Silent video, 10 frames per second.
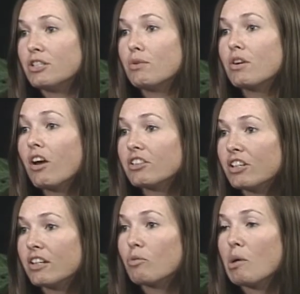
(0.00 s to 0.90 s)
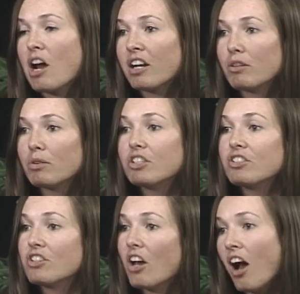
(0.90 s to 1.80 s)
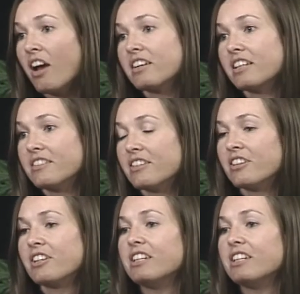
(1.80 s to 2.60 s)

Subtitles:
to an alternative product which is not considered a